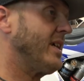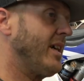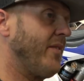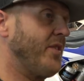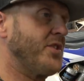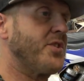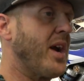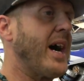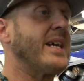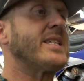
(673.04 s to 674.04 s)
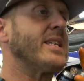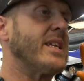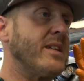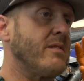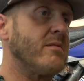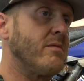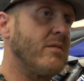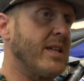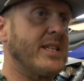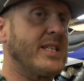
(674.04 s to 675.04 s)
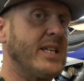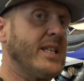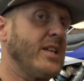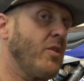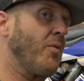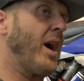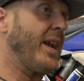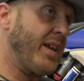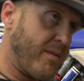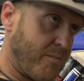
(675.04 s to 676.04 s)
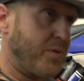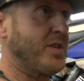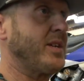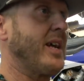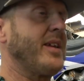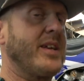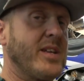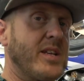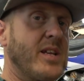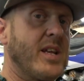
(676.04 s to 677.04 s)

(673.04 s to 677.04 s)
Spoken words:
If it dries and then you let it sit and you go ride it and push it down, it can